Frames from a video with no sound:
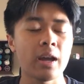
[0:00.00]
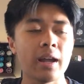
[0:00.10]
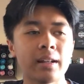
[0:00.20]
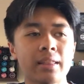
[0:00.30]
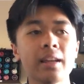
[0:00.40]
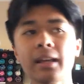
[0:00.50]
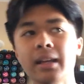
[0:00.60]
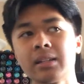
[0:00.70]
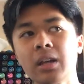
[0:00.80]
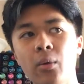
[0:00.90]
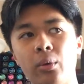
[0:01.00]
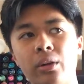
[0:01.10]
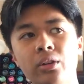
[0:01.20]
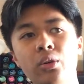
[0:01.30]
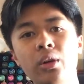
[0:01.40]
And the thing is, when
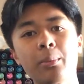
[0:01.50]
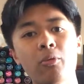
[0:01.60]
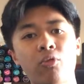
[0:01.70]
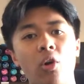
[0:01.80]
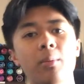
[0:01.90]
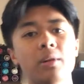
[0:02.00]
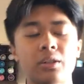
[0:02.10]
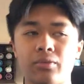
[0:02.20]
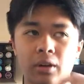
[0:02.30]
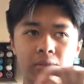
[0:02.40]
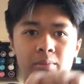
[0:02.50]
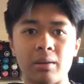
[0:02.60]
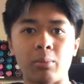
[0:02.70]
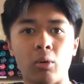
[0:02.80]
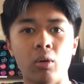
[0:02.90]
you're doing a performance in front of
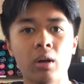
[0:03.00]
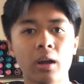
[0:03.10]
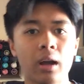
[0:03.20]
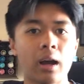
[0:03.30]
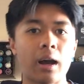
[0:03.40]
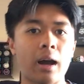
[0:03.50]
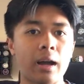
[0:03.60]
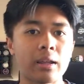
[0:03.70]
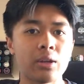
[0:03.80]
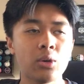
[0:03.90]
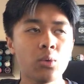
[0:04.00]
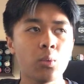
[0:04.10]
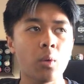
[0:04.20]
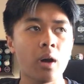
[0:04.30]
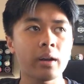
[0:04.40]
people, you
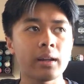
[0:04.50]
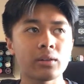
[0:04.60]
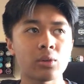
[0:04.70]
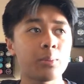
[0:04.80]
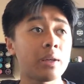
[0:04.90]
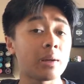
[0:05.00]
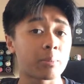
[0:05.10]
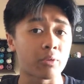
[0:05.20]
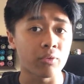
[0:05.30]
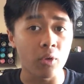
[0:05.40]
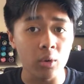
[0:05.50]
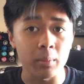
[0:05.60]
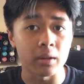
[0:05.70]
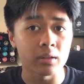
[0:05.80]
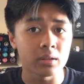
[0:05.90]
want it to be a
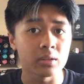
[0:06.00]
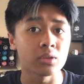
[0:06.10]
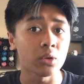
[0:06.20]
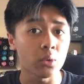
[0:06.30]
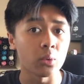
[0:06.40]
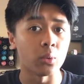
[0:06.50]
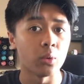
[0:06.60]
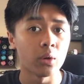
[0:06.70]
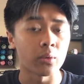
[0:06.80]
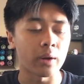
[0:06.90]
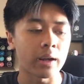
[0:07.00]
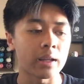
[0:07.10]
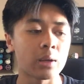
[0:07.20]
performance too, right?